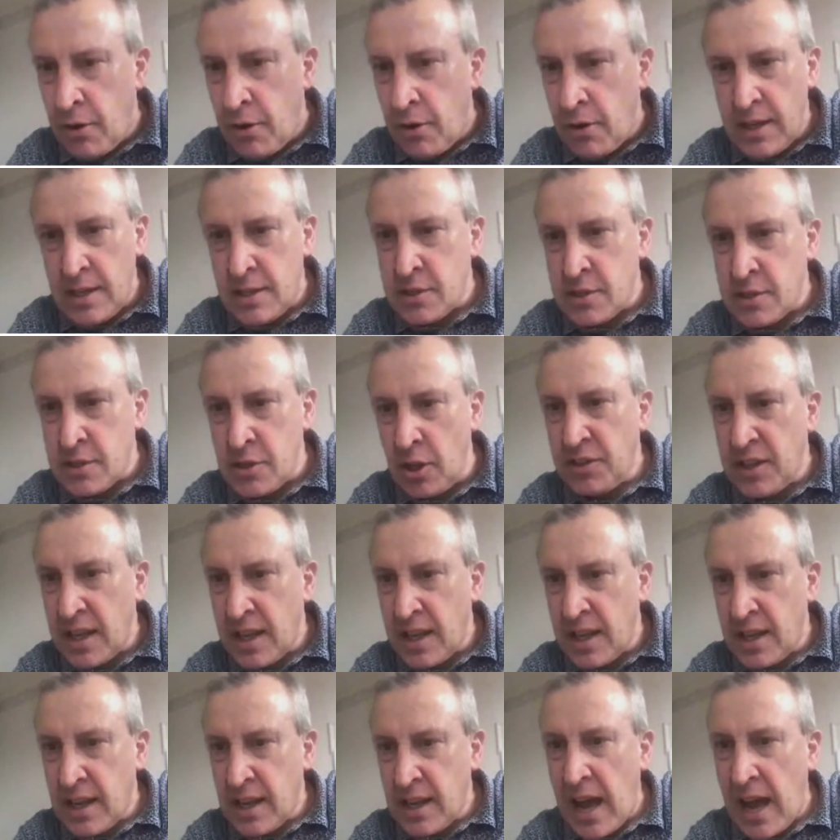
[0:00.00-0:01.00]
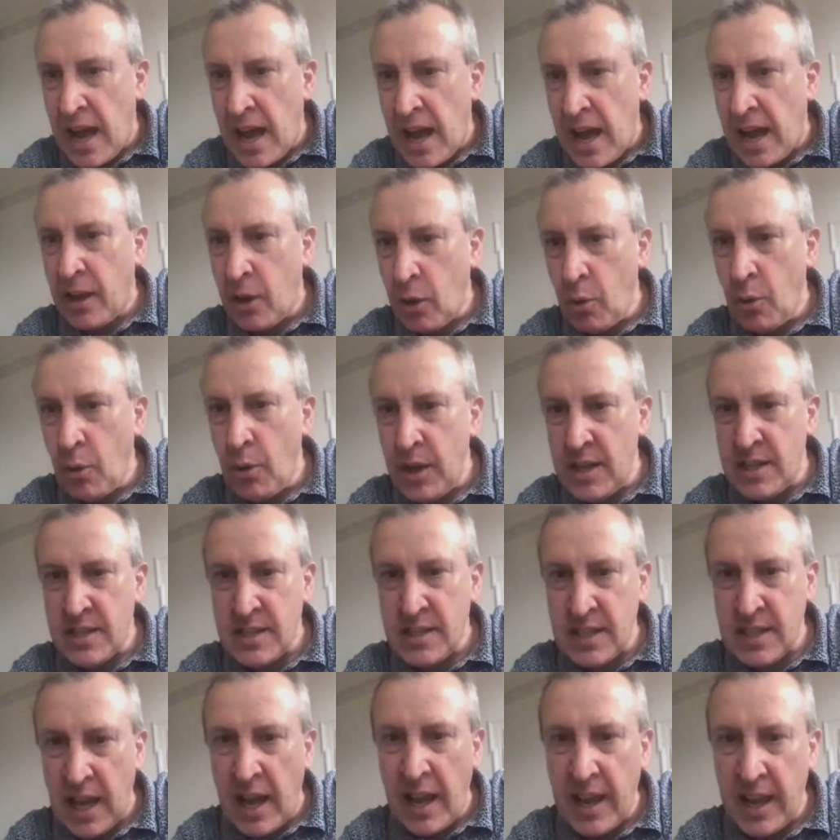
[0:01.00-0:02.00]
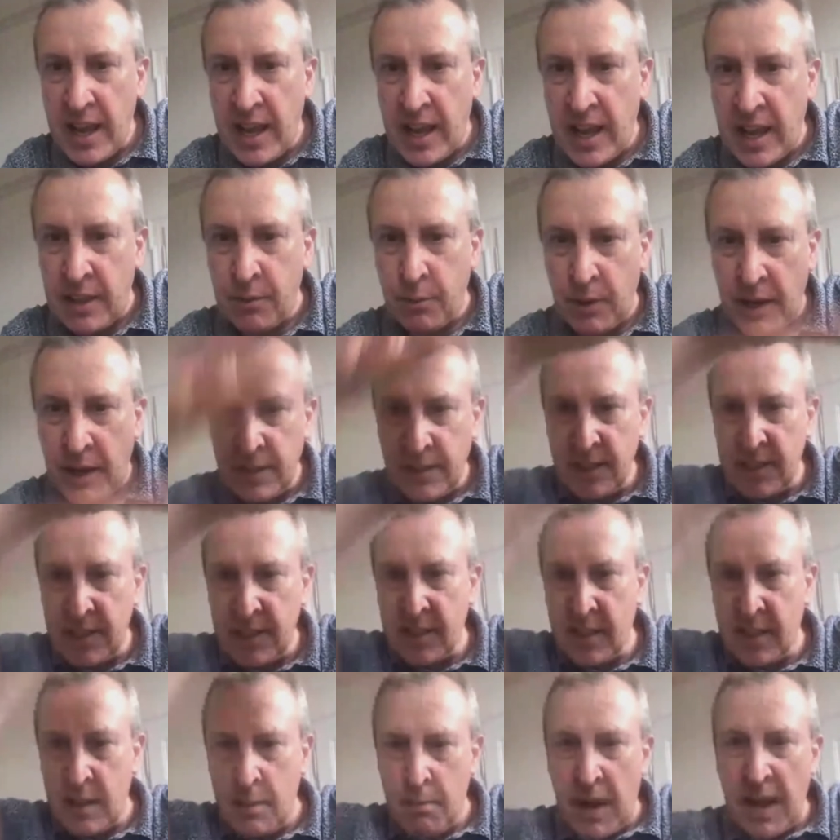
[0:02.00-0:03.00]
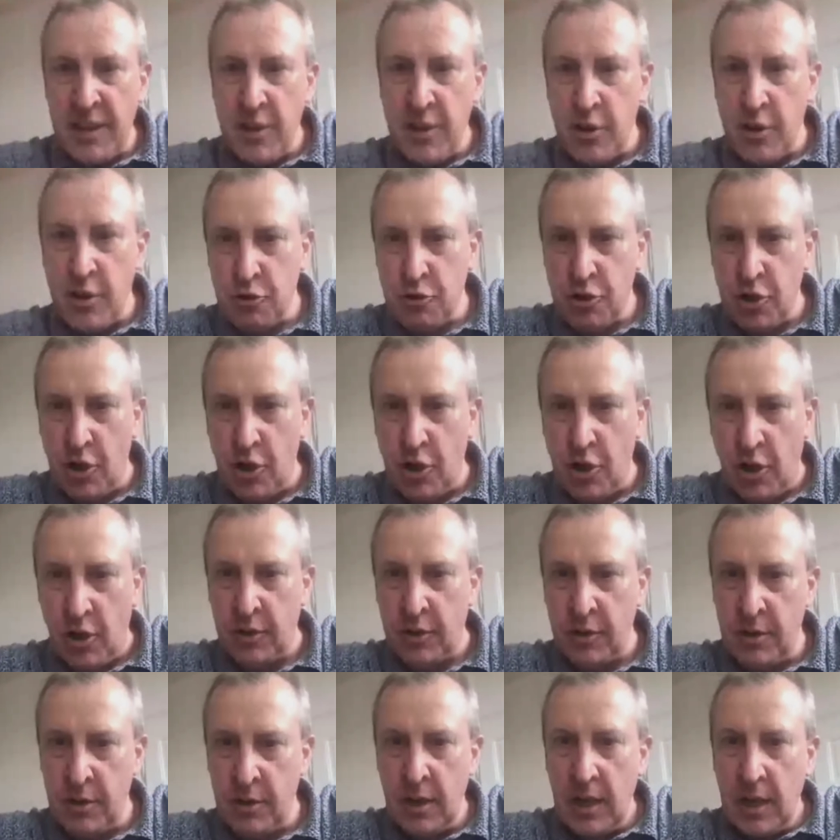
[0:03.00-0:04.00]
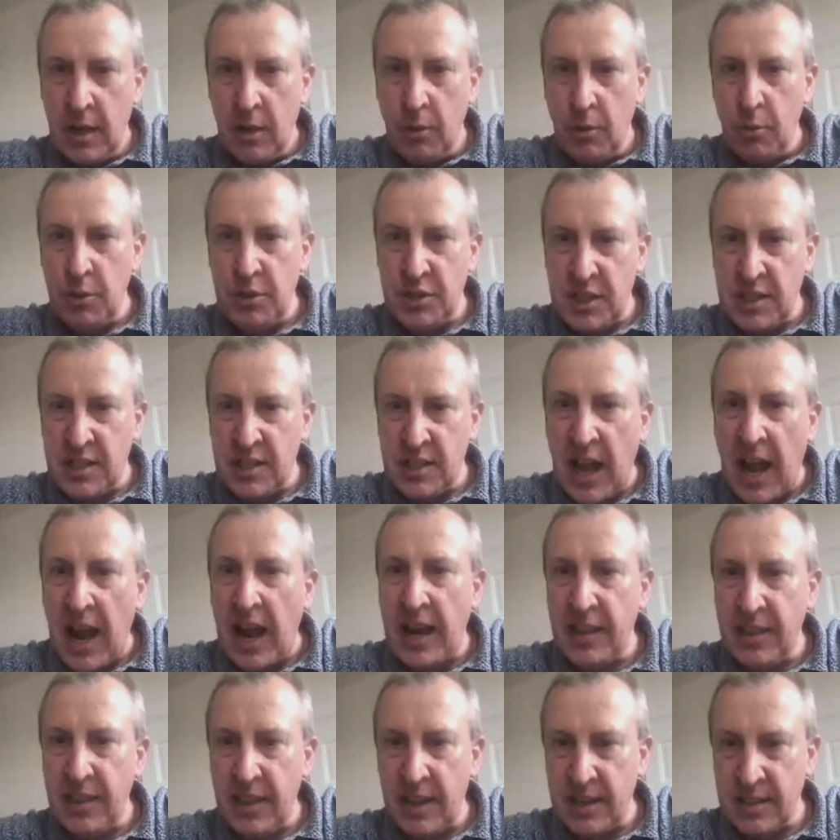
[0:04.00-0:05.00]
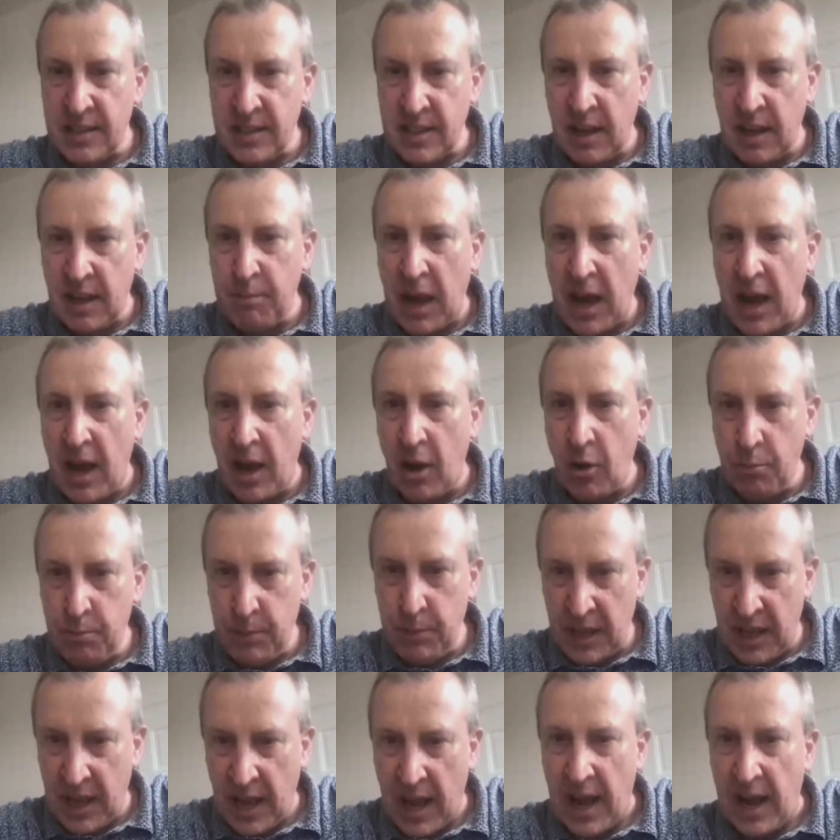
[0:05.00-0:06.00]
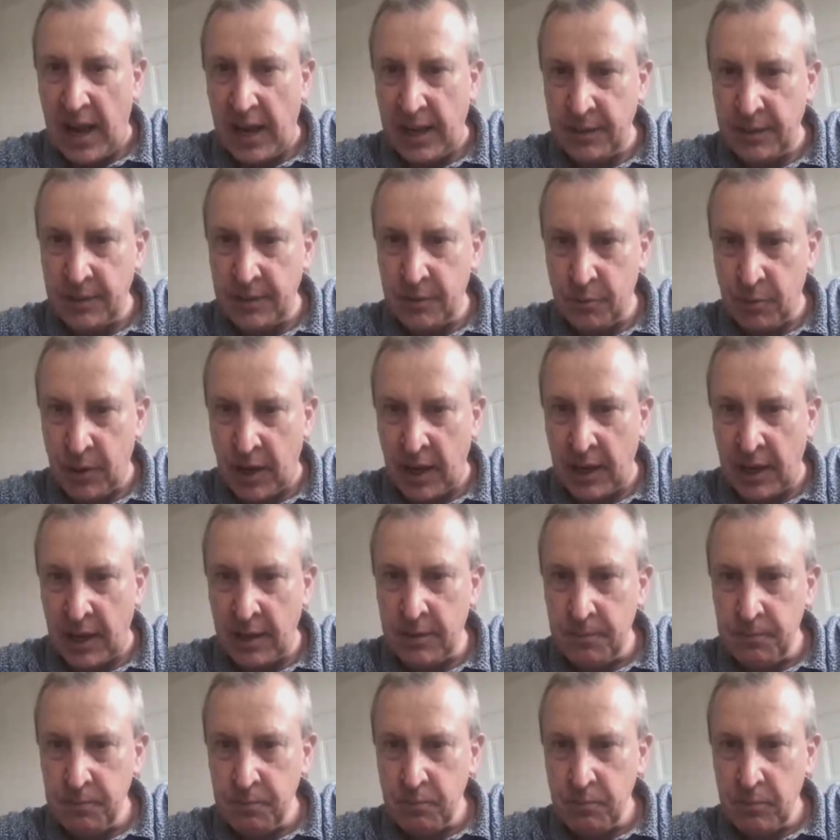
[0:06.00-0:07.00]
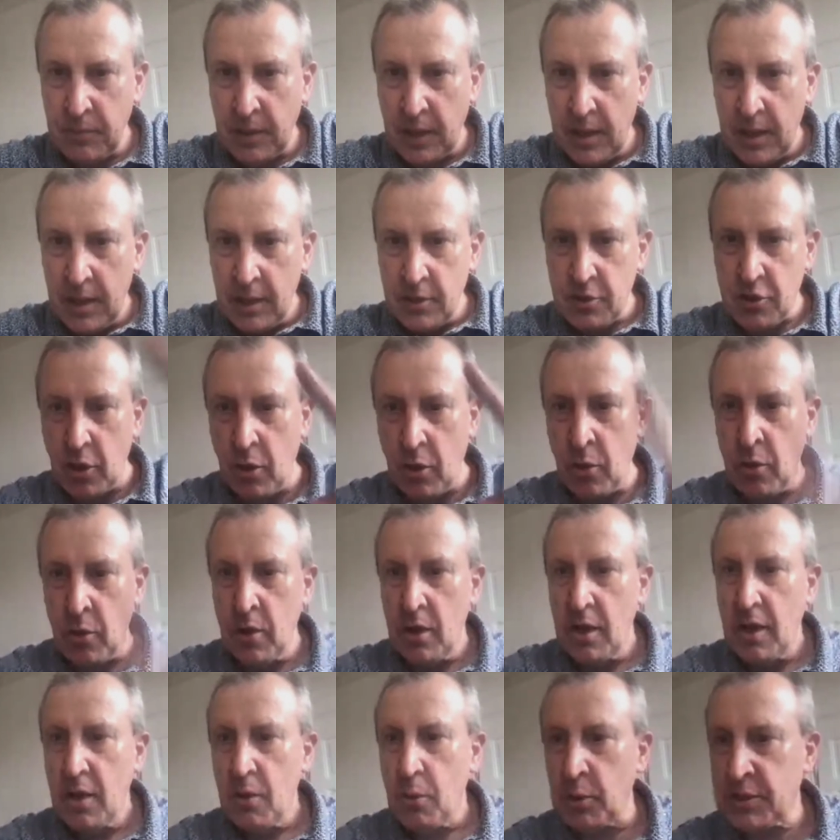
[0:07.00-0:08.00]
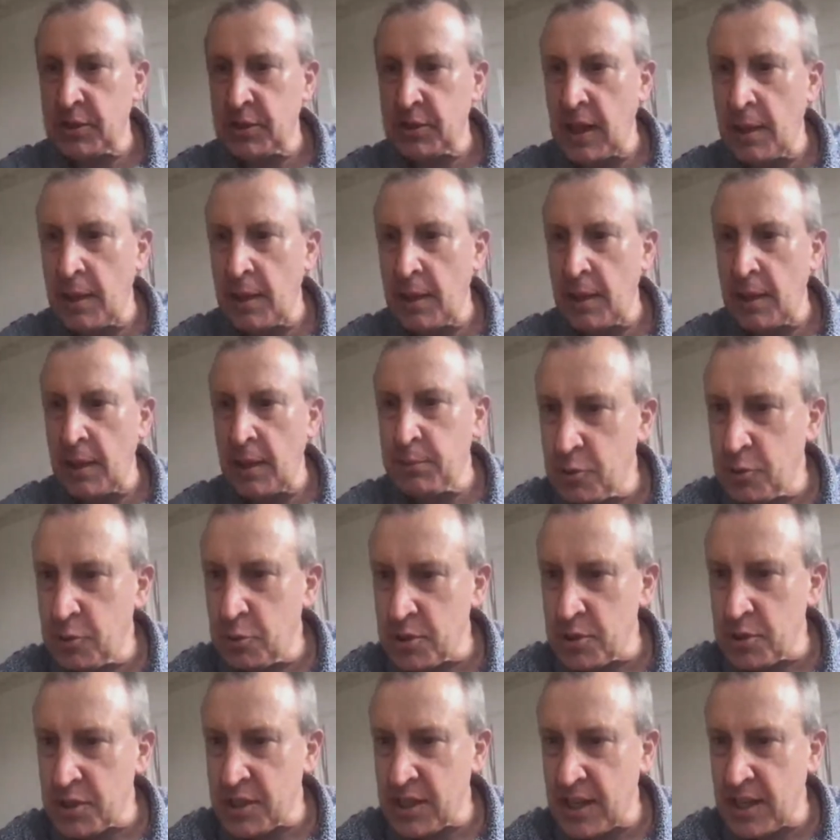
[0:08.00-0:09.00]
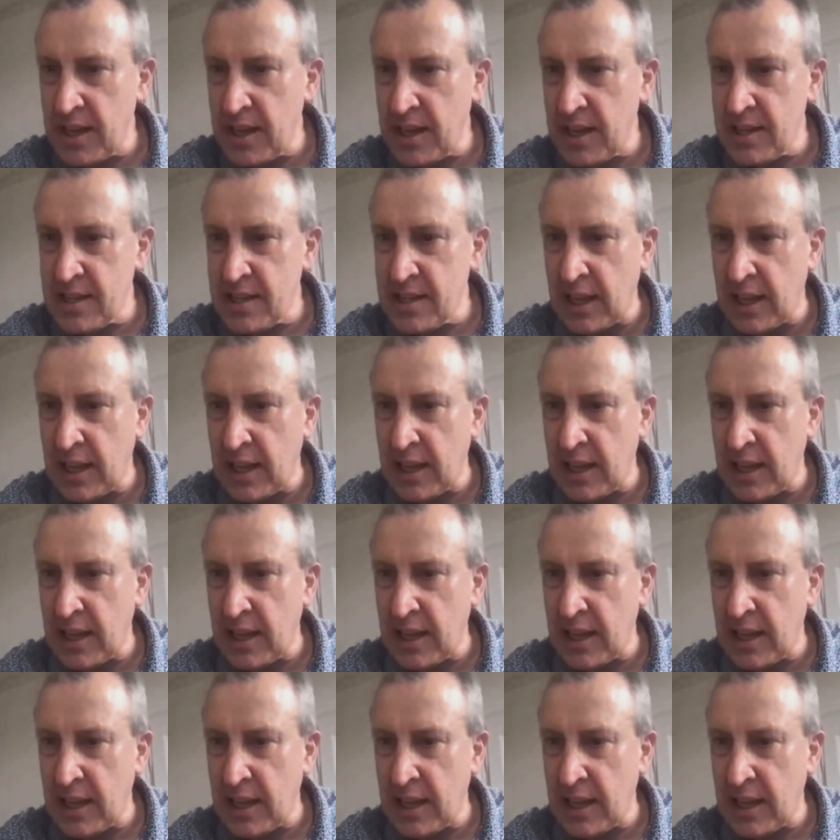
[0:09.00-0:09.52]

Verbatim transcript: is not the guy who is ahead, right? It's the maillot jaune, which is hidden somehow behind, right? So what I'm trying to say is that